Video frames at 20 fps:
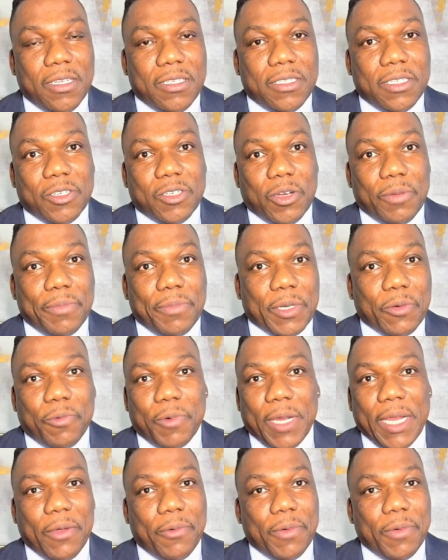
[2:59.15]
determine
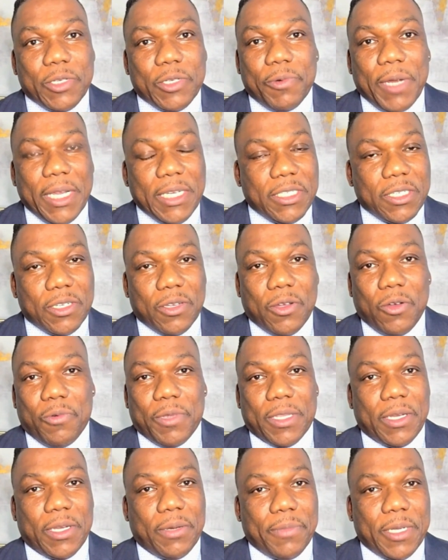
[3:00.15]
what direction to go
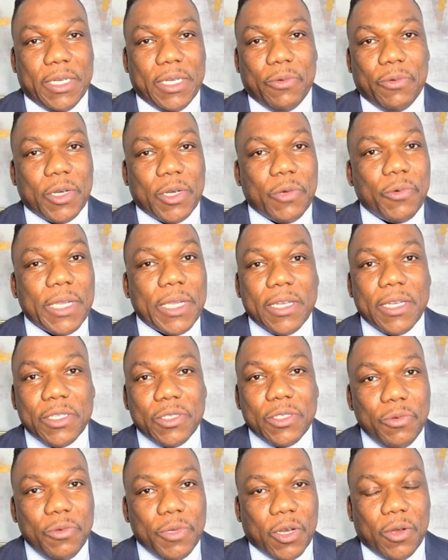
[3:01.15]
with their money. What are we going to
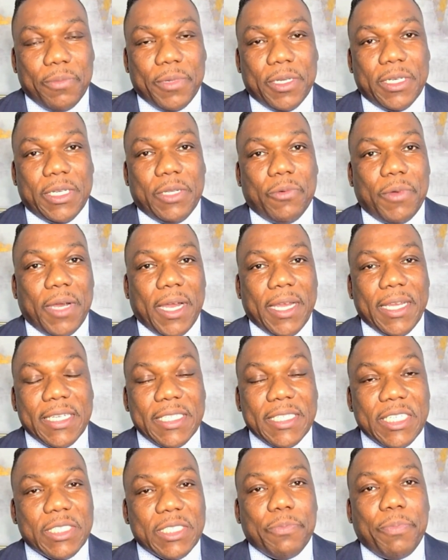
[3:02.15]
do with our money, right?
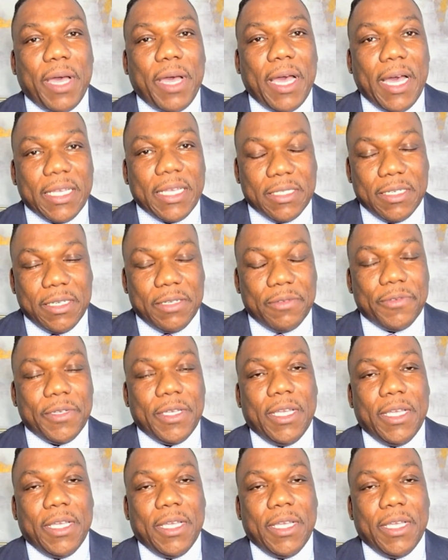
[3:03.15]
It's just positive